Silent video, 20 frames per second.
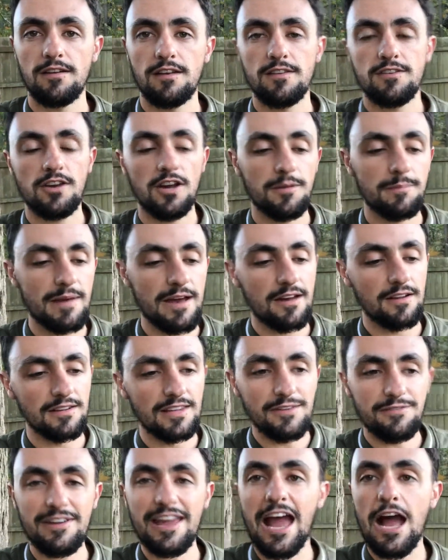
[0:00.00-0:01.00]
It's all about
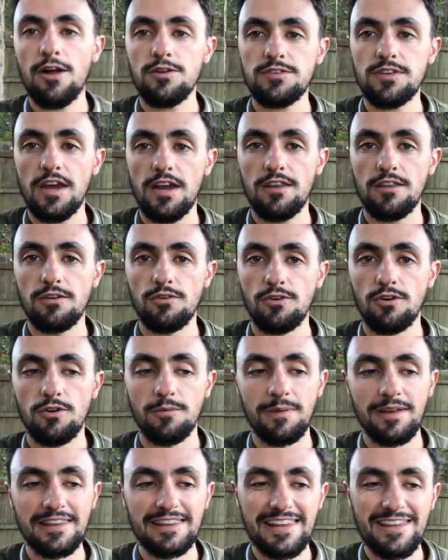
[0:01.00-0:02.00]
living outside of the
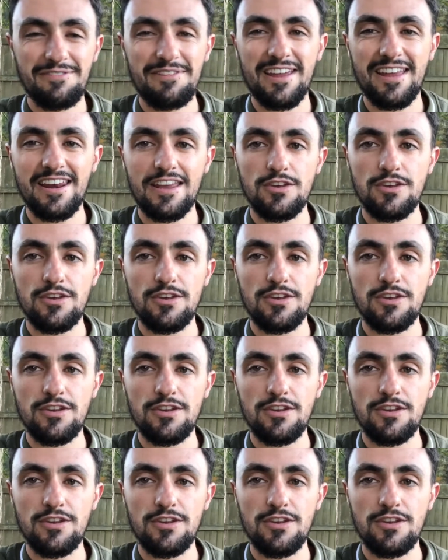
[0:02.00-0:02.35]
norm and living an